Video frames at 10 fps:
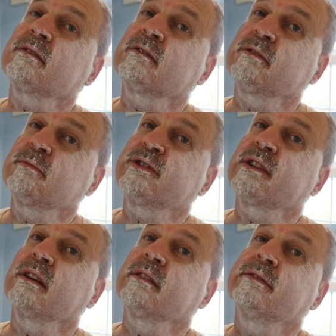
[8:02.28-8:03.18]
Christmas
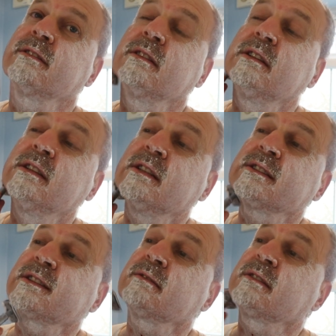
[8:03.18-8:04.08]
shave.
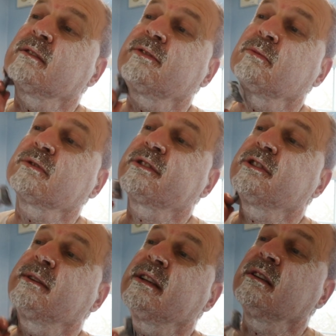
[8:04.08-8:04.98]
Don't know if I want to
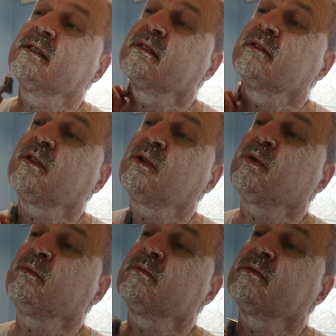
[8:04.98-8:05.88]
do it
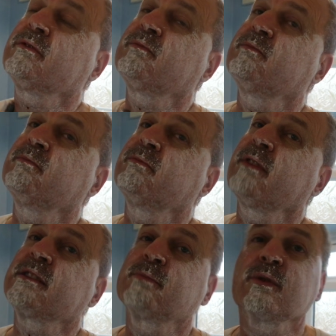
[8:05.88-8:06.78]
on
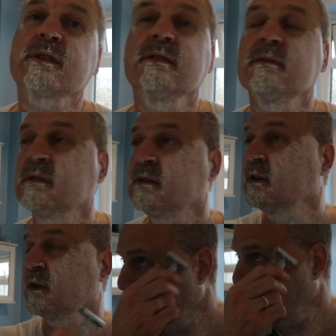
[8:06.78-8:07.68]
Facebook
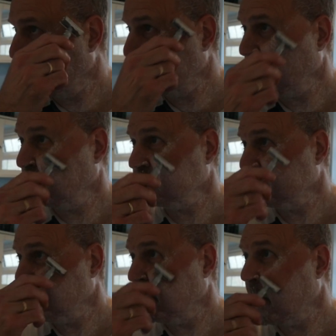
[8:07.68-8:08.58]
or if I want
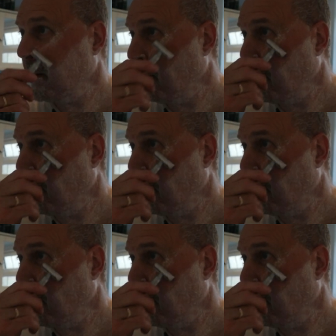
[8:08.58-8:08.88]
to do it